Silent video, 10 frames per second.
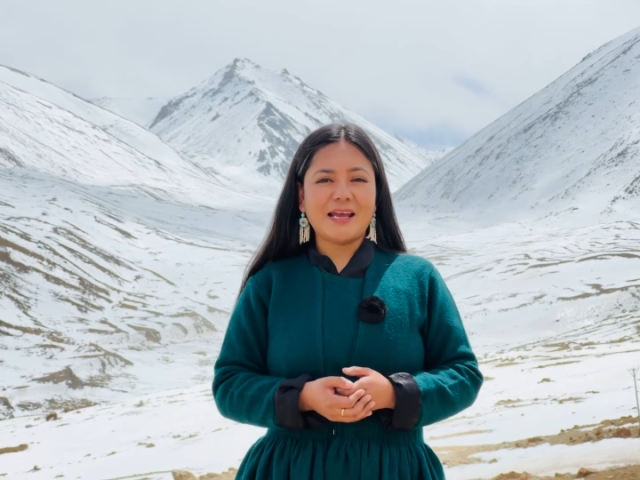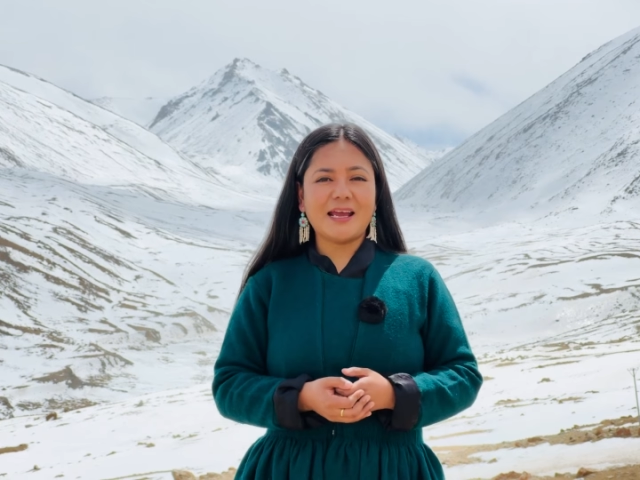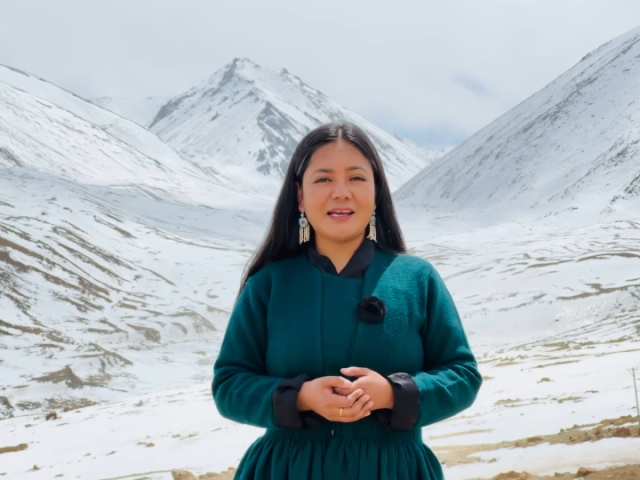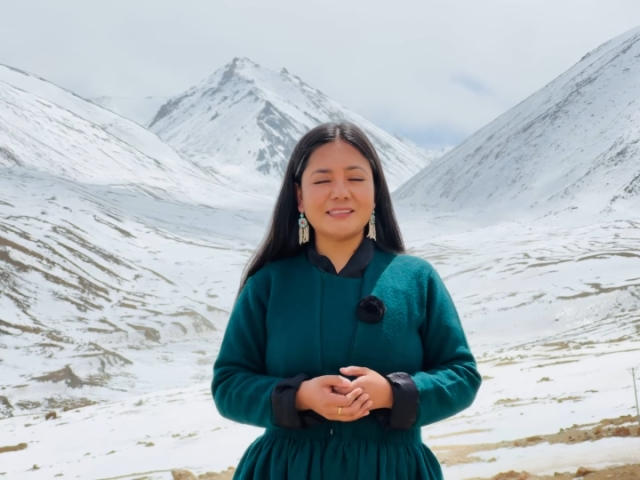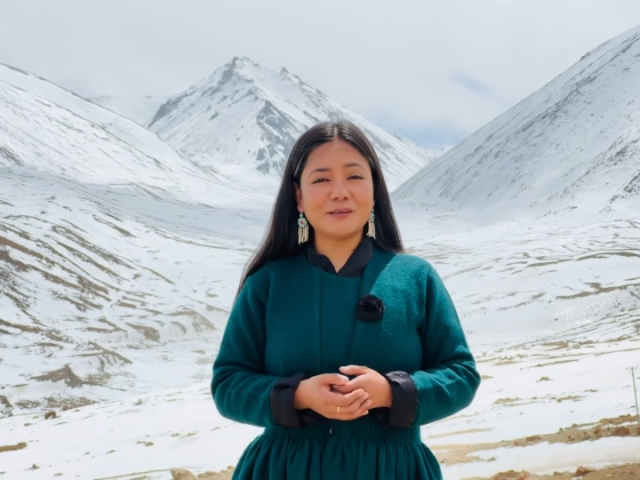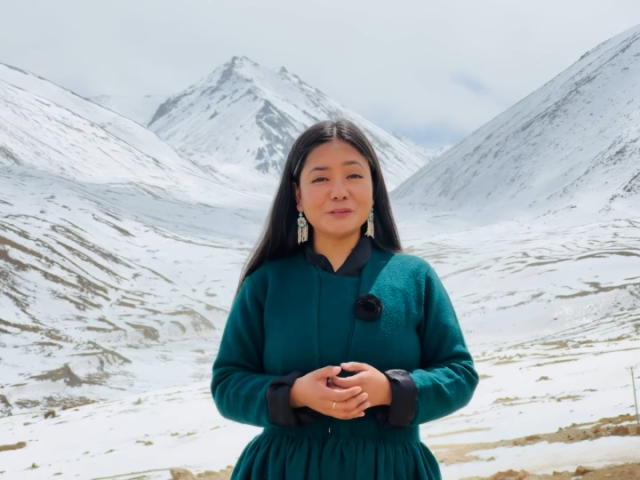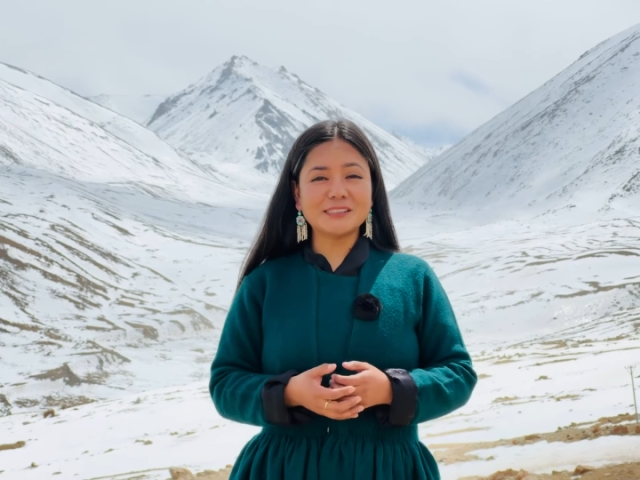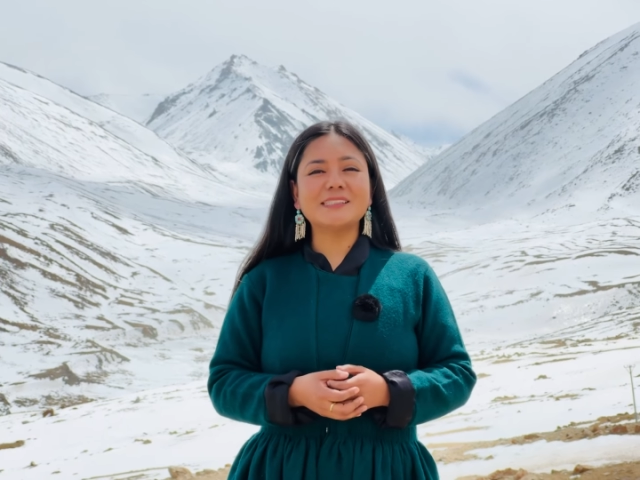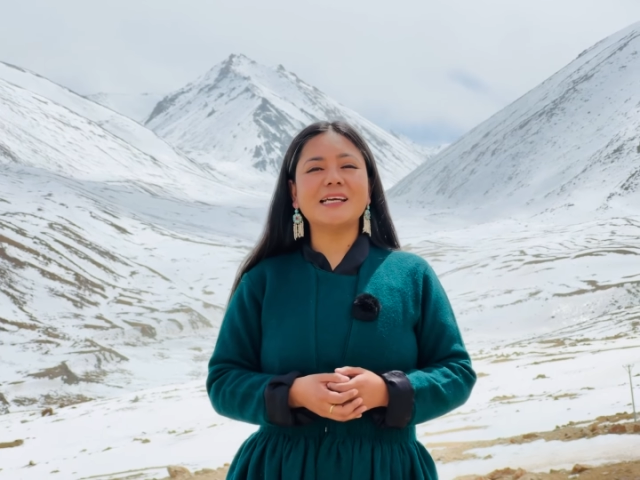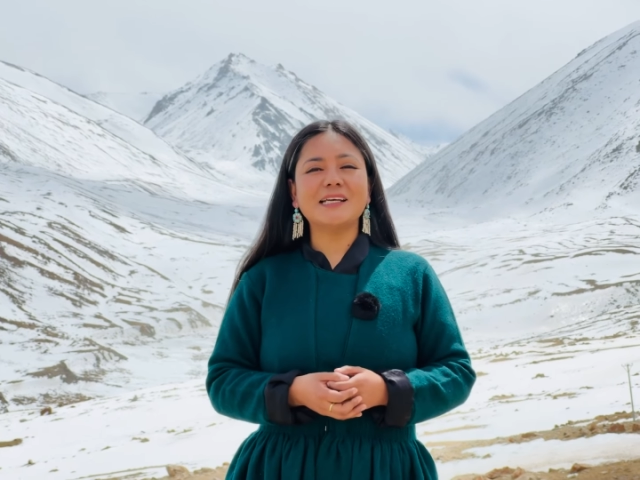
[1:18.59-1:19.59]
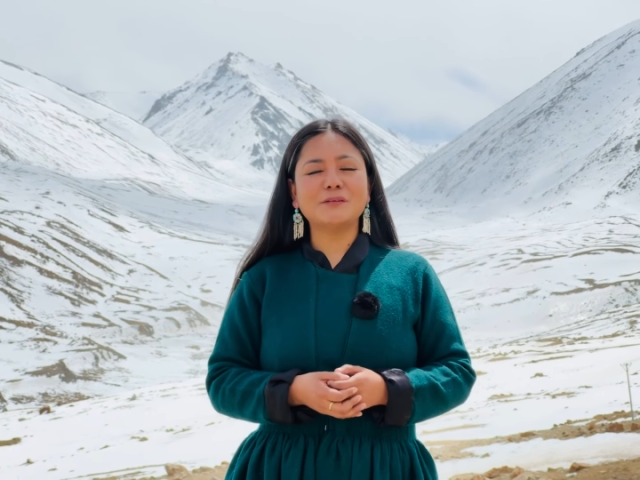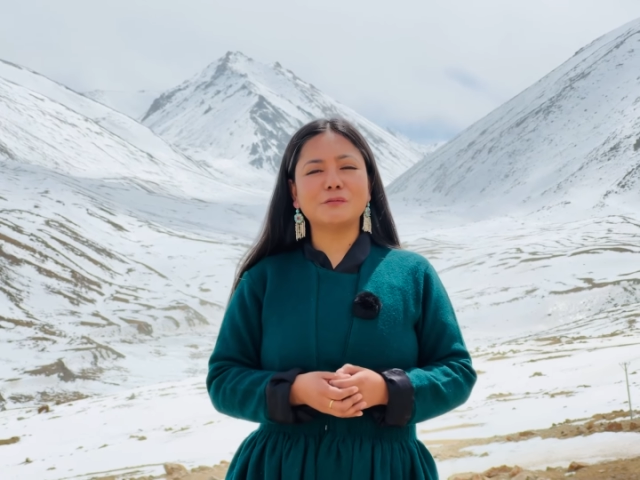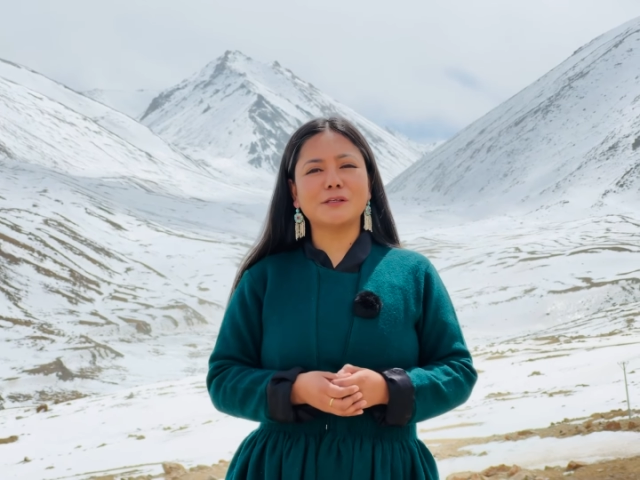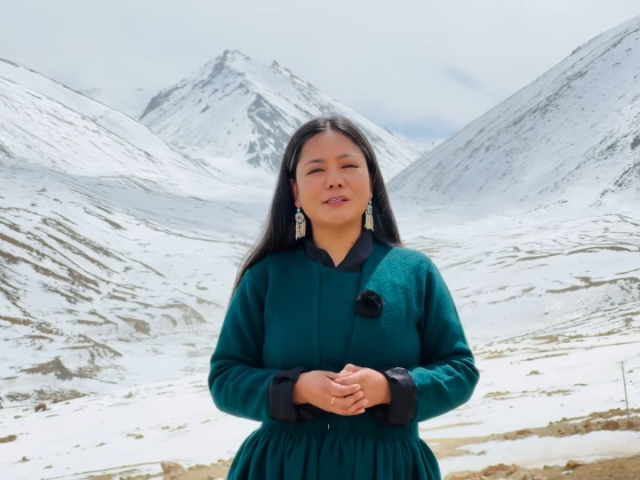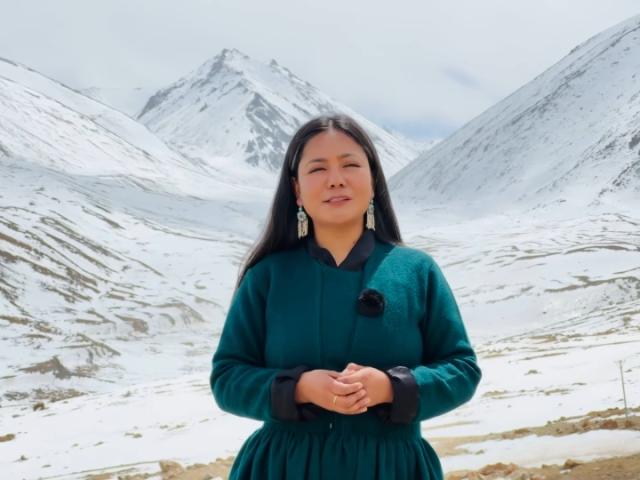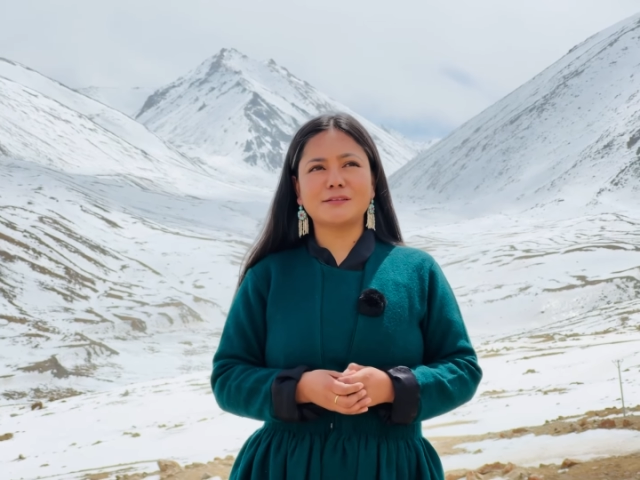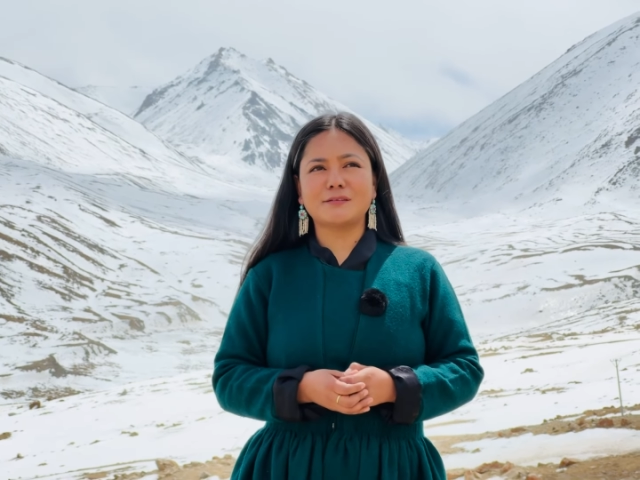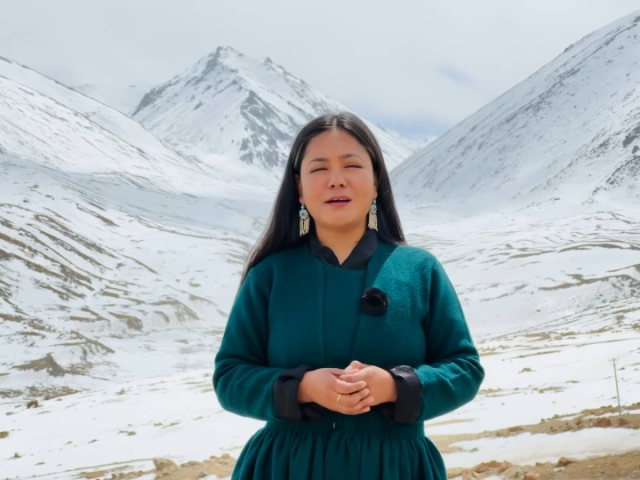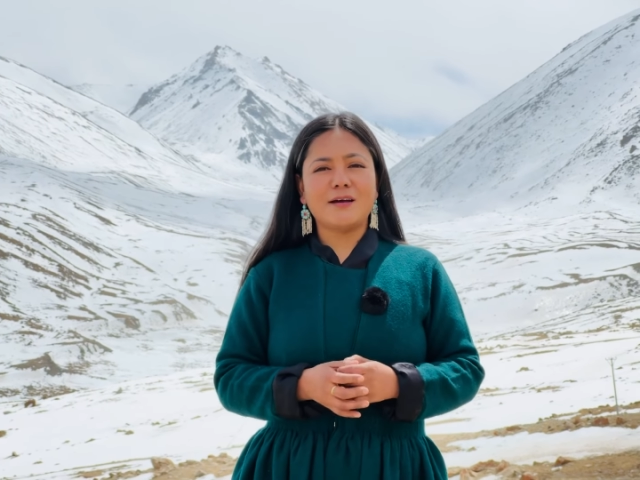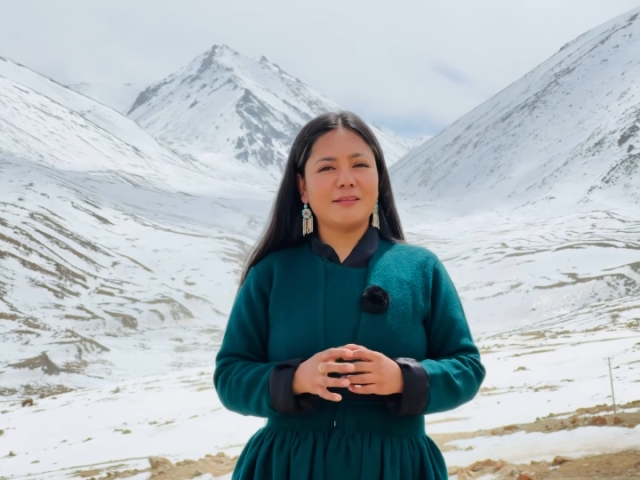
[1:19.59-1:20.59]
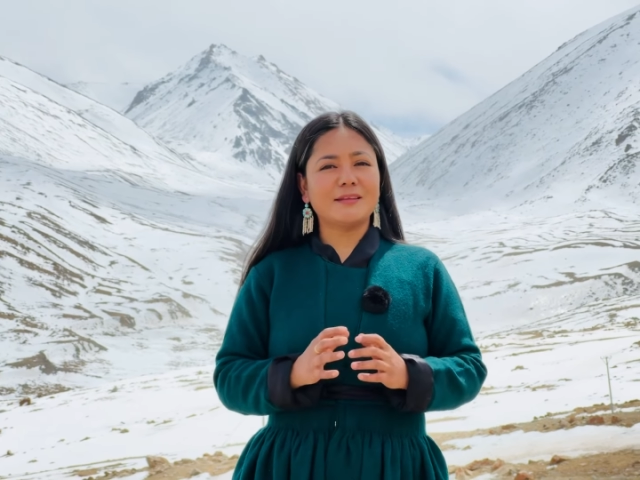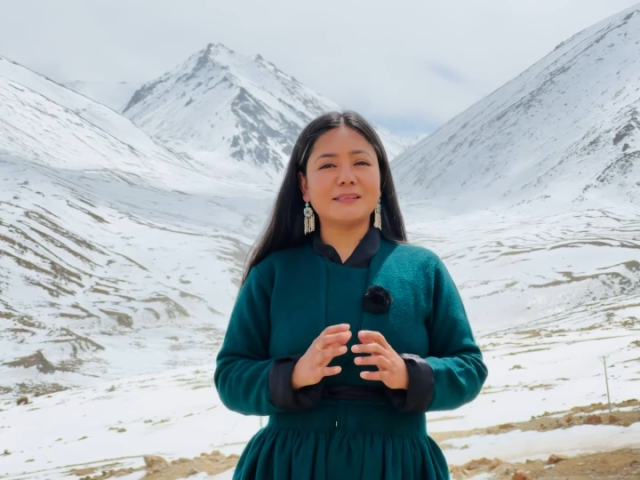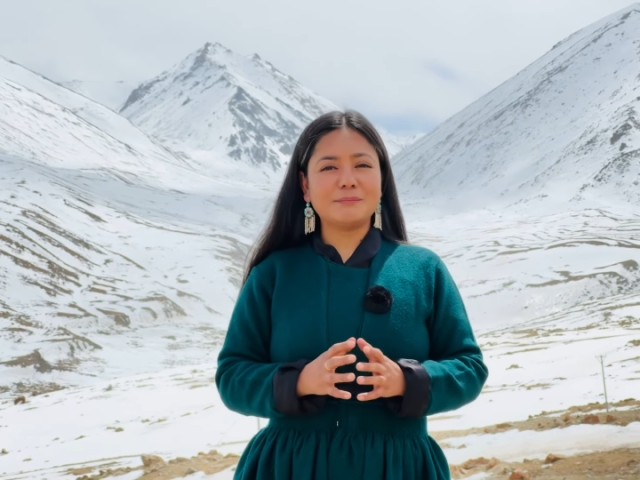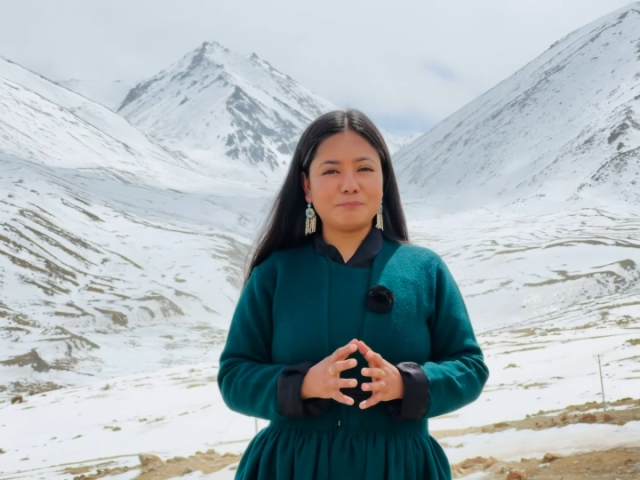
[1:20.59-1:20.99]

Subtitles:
And I would say it was the